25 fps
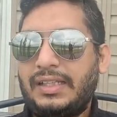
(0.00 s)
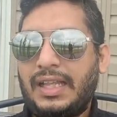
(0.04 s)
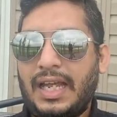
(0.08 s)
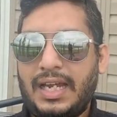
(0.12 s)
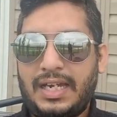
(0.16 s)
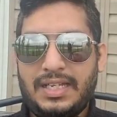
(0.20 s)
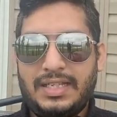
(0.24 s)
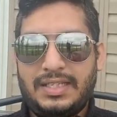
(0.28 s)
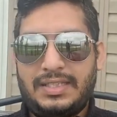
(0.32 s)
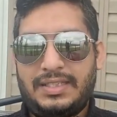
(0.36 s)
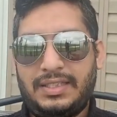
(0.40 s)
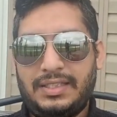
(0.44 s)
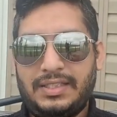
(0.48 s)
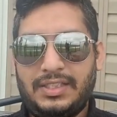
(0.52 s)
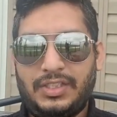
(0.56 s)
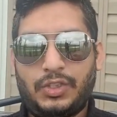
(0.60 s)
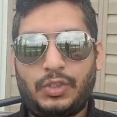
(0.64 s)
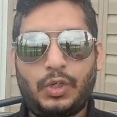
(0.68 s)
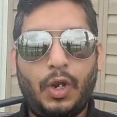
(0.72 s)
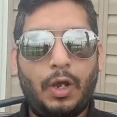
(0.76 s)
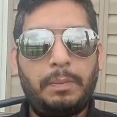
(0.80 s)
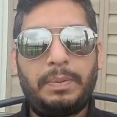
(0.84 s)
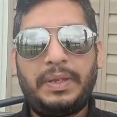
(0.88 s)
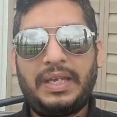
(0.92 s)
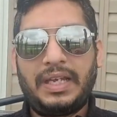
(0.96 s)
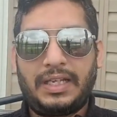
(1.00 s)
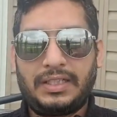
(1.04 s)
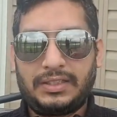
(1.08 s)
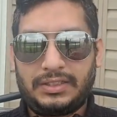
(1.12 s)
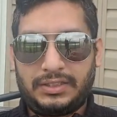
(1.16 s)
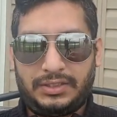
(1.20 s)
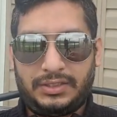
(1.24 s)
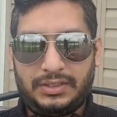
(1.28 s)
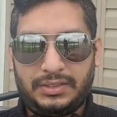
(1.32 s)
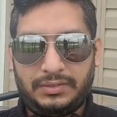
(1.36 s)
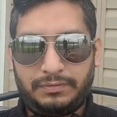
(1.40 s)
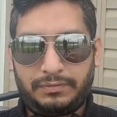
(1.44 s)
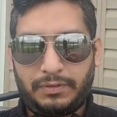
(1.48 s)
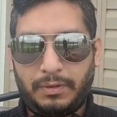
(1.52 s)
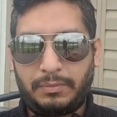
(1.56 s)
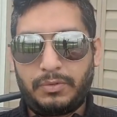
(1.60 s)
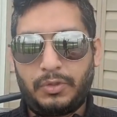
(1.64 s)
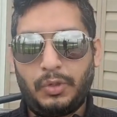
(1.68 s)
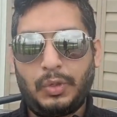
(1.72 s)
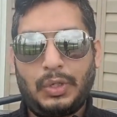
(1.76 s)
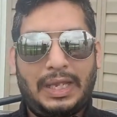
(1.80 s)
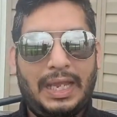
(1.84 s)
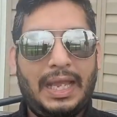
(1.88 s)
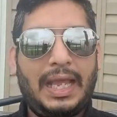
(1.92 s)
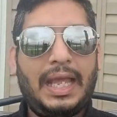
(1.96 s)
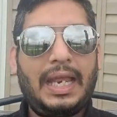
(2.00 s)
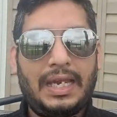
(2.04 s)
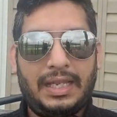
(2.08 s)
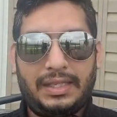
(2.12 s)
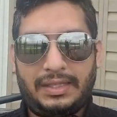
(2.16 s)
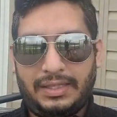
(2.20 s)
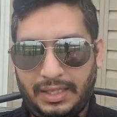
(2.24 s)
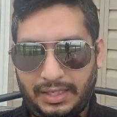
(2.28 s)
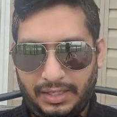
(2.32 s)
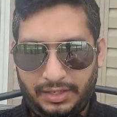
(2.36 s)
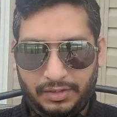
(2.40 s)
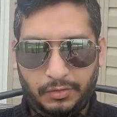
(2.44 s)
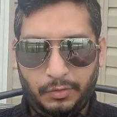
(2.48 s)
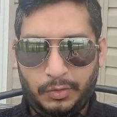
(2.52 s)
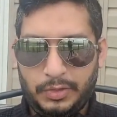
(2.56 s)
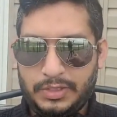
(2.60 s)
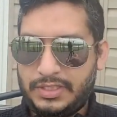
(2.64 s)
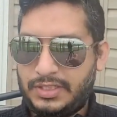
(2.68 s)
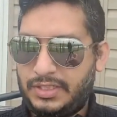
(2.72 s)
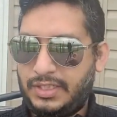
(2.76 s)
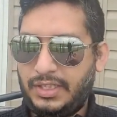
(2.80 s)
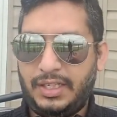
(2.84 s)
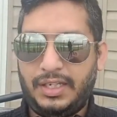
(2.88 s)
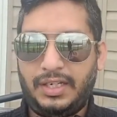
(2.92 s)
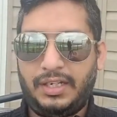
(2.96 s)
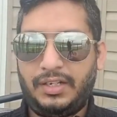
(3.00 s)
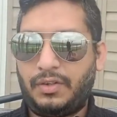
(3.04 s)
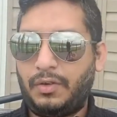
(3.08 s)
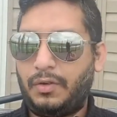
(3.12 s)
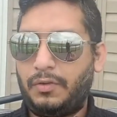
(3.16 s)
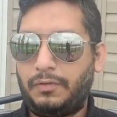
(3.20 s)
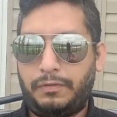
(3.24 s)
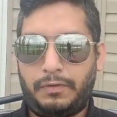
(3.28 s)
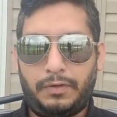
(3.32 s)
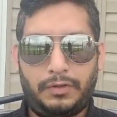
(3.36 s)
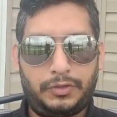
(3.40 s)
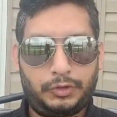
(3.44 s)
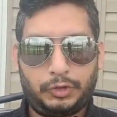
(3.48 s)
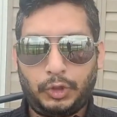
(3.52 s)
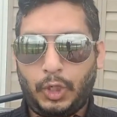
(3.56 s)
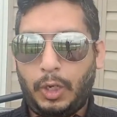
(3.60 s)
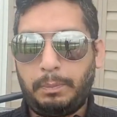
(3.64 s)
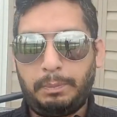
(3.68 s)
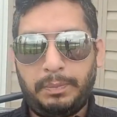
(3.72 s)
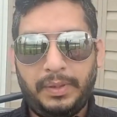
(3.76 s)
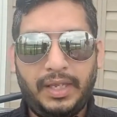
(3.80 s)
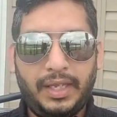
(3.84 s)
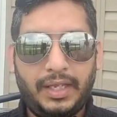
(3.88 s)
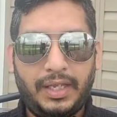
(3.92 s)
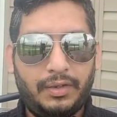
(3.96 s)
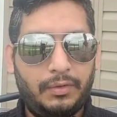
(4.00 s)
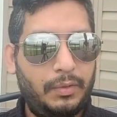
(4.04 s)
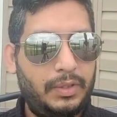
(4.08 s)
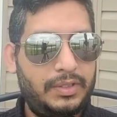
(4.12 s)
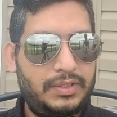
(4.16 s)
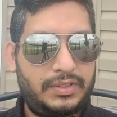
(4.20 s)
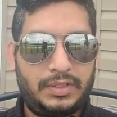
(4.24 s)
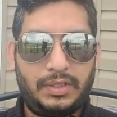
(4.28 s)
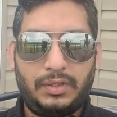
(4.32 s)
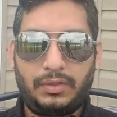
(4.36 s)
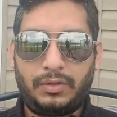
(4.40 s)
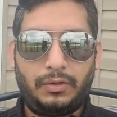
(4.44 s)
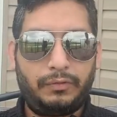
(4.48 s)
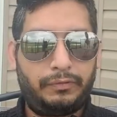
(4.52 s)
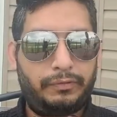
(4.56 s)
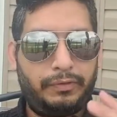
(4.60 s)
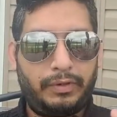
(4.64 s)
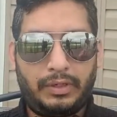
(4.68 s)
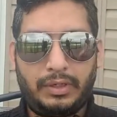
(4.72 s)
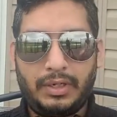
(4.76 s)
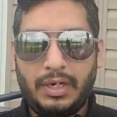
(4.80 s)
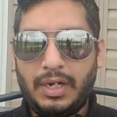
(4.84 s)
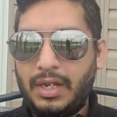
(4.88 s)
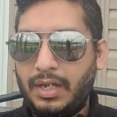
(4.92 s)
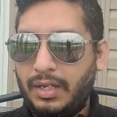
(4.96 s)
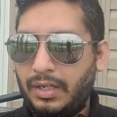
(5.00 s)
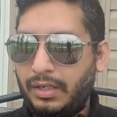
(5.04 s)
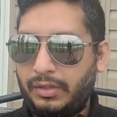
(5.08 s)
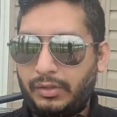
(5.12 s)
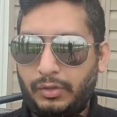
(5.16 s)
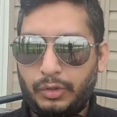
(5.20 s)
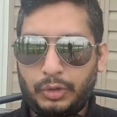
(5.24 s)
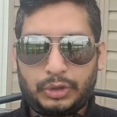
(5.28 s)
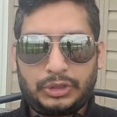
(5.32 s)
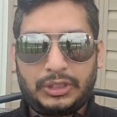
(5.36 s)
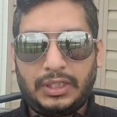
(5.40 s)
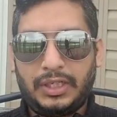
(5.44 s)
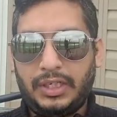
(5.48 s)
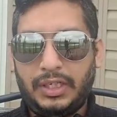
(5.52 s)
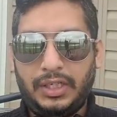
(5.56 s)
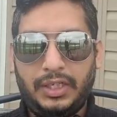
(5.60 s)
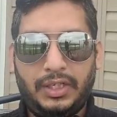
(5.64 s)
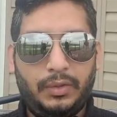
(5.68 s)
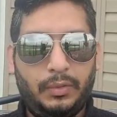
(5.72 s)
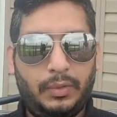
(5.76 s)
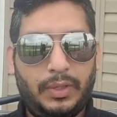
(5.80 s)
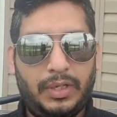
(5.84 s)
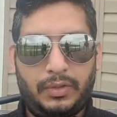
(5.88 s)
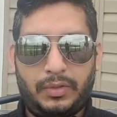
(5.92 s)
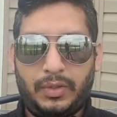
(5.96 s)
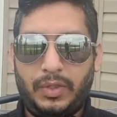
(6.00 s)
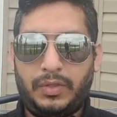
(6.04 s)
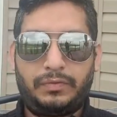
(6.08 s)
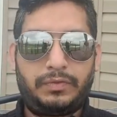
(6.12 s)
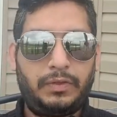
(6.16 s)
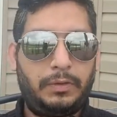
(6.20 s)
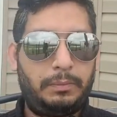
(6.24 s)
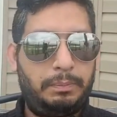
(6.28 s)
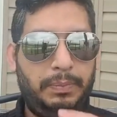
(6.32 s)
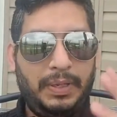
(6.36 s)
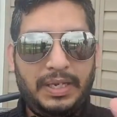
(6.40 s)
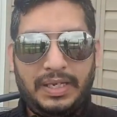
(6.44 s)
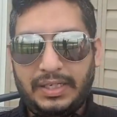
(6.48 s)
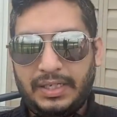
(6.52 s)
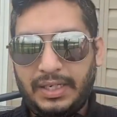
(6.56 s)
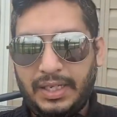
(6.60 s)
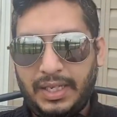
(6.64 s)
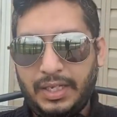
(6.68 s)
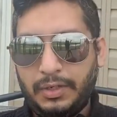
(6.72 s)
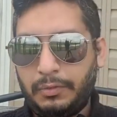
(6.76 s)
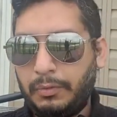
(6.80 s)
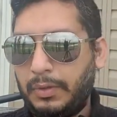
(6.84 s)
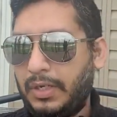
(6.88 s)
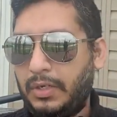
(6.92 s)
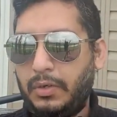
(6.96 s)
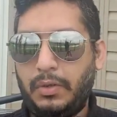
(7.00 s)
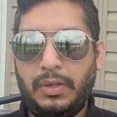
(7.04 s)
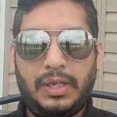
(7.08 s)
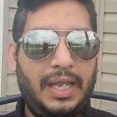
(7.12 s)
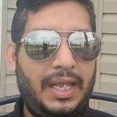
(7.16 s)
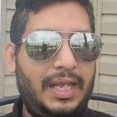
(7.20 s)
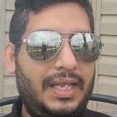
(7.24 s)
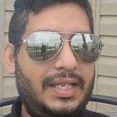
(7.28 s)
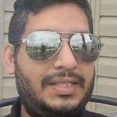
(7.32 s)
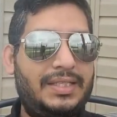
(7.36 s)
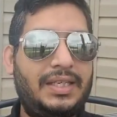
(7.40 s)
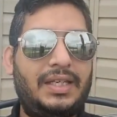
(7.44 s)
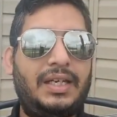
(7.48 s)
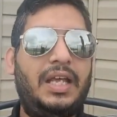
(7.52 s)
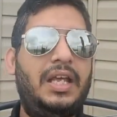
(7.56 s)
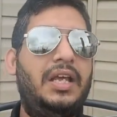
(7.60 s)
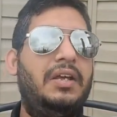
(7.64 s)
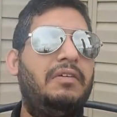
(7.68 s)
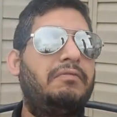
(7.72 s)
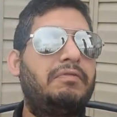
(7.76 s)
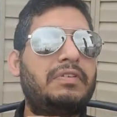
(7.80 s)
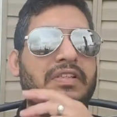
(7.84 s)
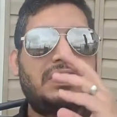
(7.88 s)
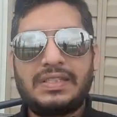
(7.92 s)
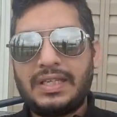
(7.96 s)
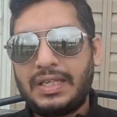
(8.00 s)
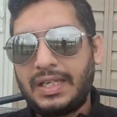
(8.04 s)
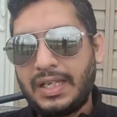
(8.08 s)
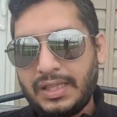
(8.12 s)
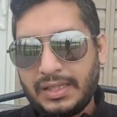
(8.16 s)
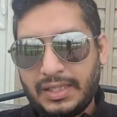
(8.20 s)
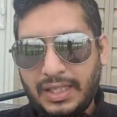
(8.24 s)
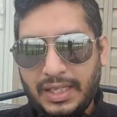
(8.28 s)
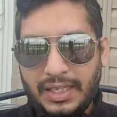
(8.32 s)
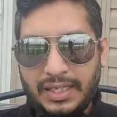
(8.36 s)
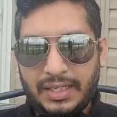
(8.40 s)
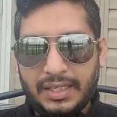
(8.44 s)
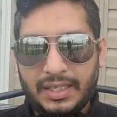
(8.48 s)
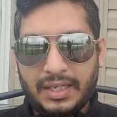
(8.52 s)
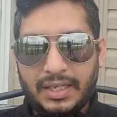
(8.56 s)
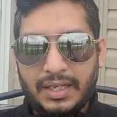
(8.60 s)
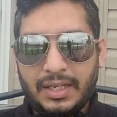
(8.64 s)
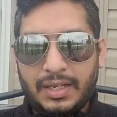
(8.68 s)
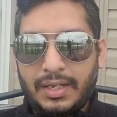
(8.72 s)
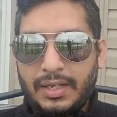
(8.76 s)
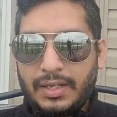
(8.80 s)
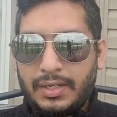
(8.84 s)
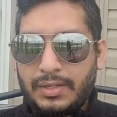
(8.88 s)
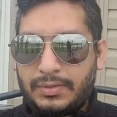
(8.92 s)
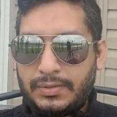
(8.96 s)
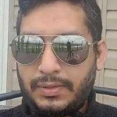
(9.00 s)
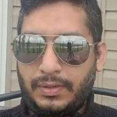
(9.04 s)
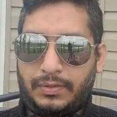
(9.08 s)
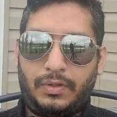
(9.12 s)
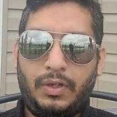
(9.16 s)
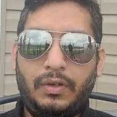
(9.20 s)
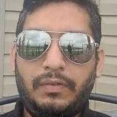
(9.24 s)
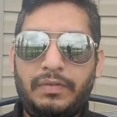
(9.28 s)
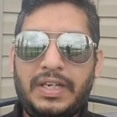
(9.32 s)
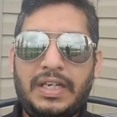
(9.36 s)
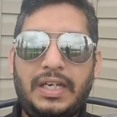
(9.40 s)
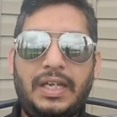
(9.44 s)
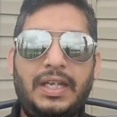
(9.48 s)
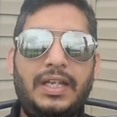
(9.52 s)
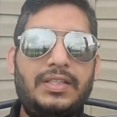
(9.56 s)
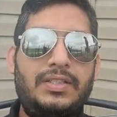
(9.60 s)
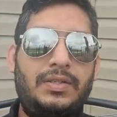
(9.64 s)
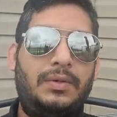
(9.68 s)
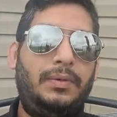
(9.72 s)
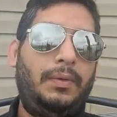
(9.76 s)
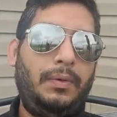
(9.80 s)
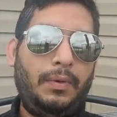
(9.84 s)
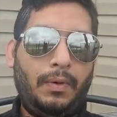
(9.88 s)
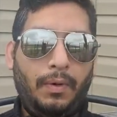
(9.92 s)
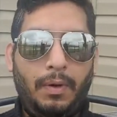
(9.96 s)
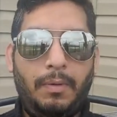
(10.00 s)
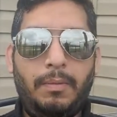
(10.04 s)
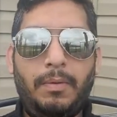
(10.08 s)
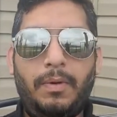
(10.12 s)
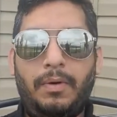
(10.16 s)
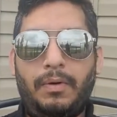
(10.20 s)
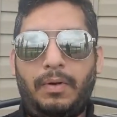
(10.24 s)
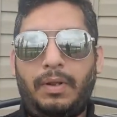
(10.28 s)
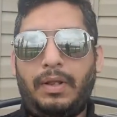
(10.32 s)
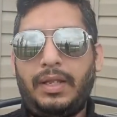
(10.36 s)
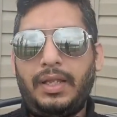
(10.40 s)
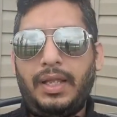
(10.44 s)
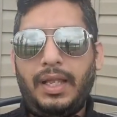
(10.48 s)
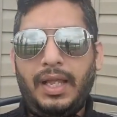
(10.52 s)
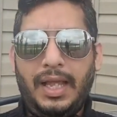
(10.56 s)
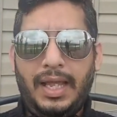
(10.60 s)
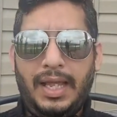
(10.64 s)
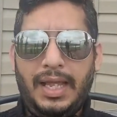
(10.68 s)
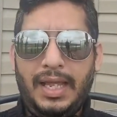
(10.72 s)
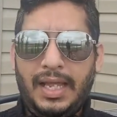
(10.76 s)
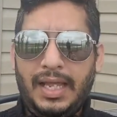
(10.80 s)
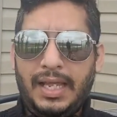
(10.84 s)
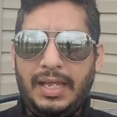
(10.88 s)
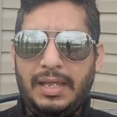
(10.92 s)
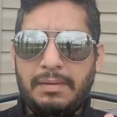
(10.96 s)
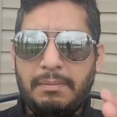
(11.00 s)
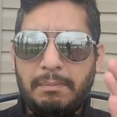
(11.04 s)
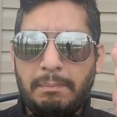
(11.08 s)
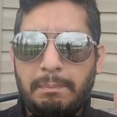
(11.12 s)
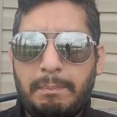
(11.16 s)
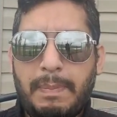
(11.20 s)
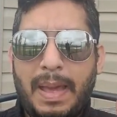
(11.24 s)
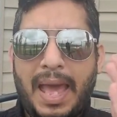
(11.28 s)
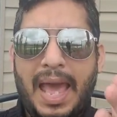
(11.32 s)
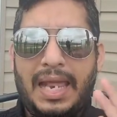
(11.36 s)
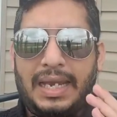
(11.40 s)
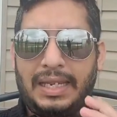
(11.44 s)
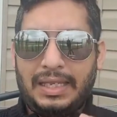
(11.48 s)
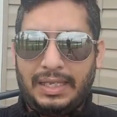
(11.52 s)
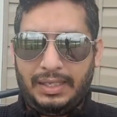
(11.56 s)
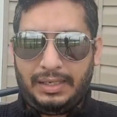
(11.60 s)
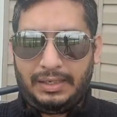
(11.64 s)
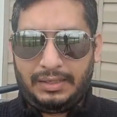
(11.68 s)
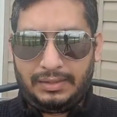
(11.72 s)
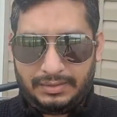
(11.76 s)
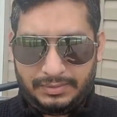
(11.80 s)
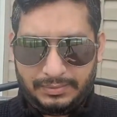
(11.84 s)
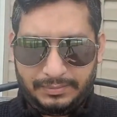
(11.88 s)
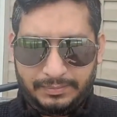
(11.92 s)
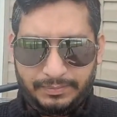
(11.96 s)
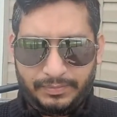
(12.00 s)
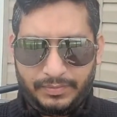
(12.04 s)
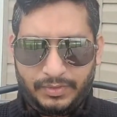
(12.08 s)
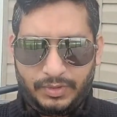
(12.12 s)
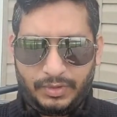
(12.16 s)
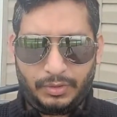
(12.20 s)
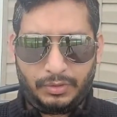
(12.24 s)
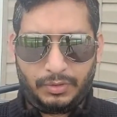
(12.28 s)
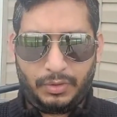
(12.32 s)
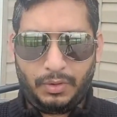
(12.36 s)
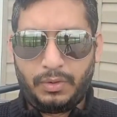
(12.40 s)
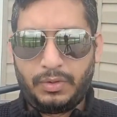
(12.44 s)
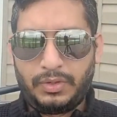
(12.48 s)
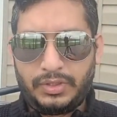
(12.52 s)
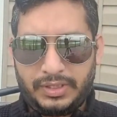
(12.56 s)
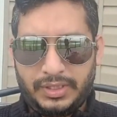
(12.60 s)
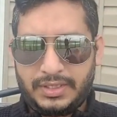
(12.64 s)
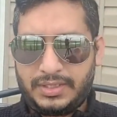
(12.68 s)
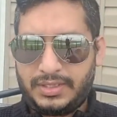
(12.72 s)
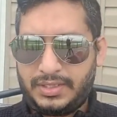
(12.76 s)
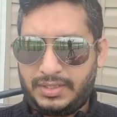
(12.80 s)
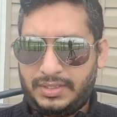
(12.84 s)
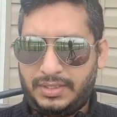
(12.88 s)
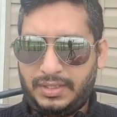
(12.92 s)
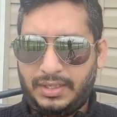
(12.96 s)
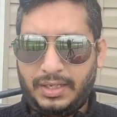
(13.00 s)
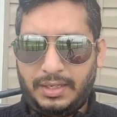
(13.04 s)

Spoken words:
is stopping us from doing anything. We still go for shopping, we still go for grocery, we are going for picnic, we are doing each and every single thing. So COVID is no more a barrier. So don't just